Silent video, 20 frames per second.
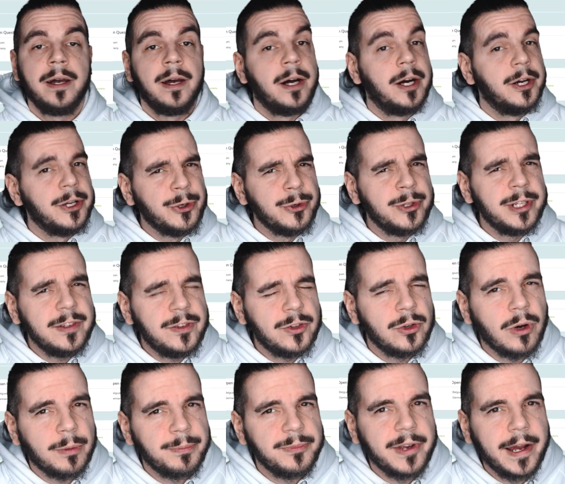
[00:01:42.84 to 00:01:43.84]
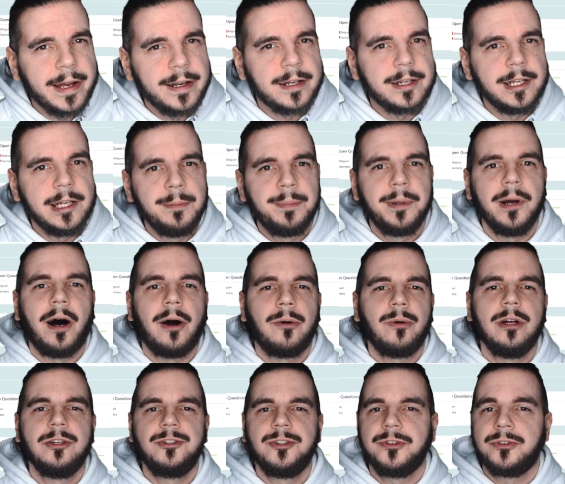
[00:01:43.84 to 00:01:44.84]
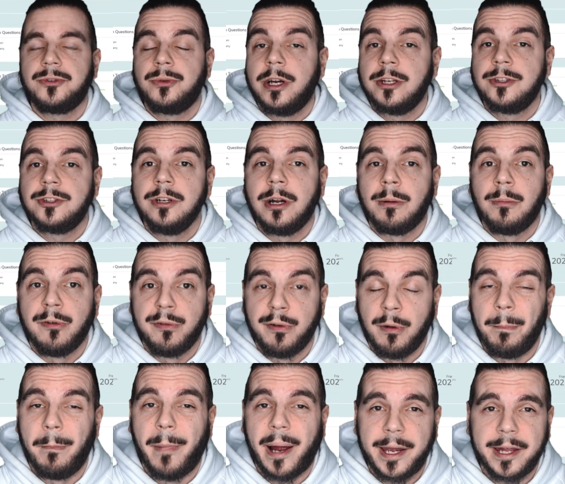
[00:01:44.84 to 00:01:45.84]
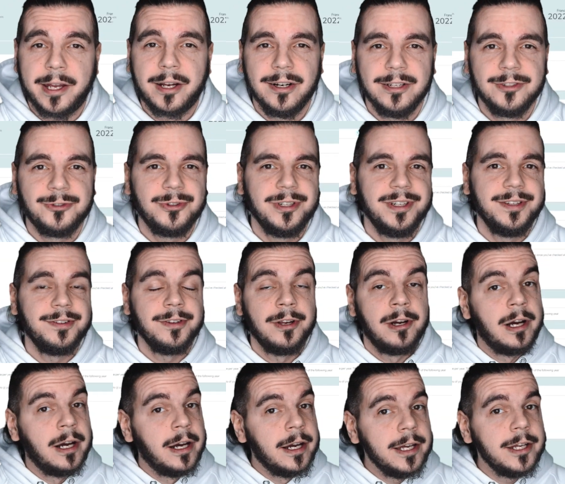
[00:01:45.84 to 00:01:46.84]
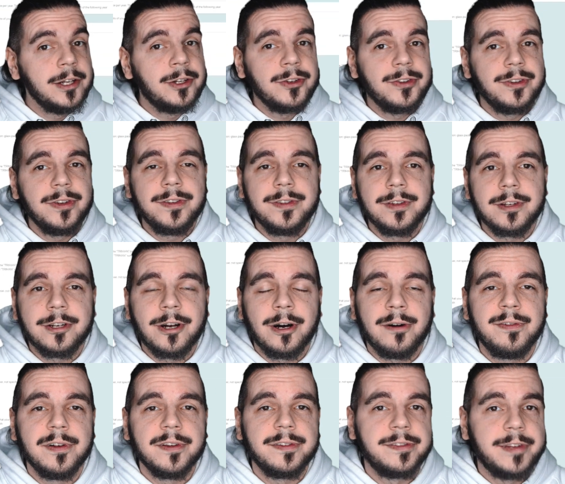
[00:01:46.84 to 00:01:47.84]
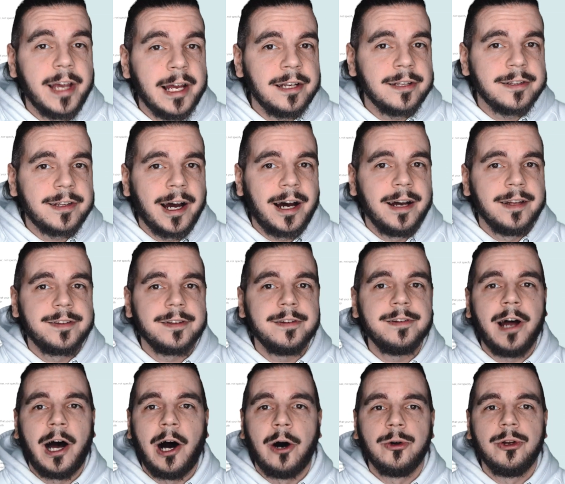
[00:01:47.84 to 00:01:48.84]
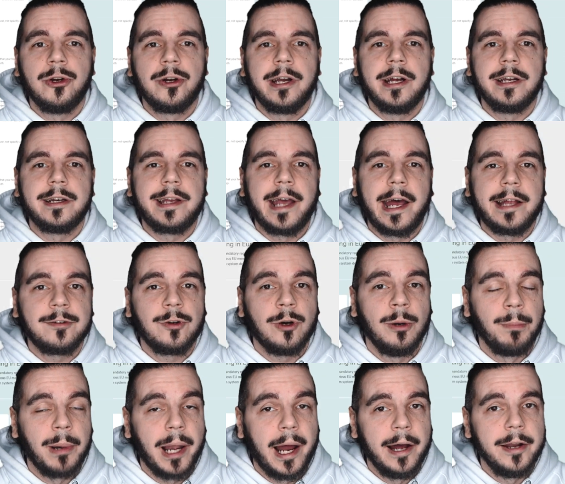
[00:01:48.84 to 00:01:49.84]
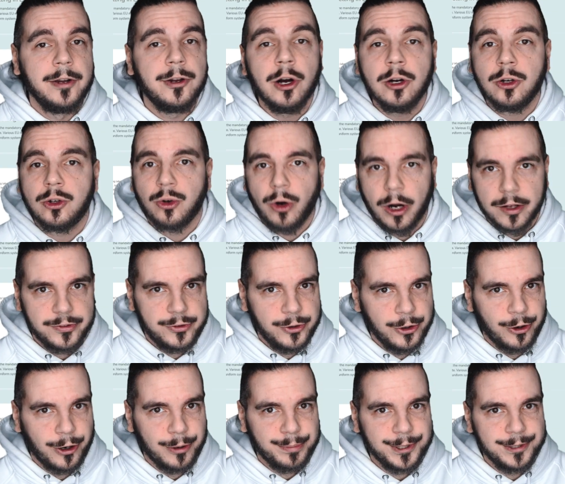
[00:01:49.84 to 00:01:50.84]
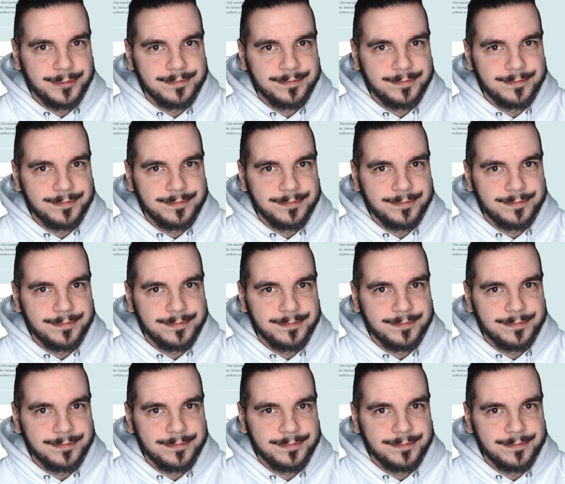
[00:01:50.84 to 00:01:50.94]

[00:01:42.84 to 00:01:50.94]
You need to obtain an EPR registration number for many countries. Ecosystem offers tailored guides on how you can get compliant across Europe.